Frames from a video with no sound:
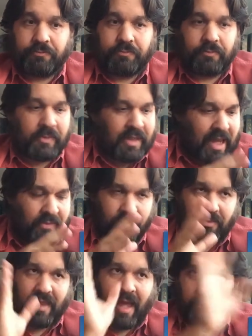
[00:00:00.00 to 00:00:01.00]

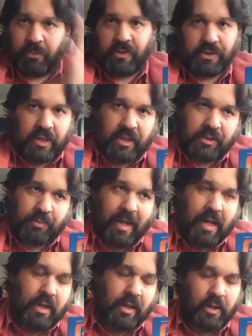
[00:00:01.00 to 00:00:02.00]
Let that person
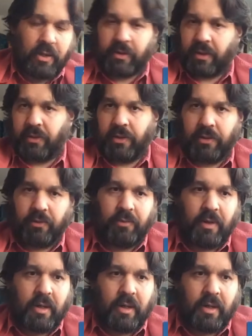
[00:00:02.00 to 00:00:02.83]
explain. You can do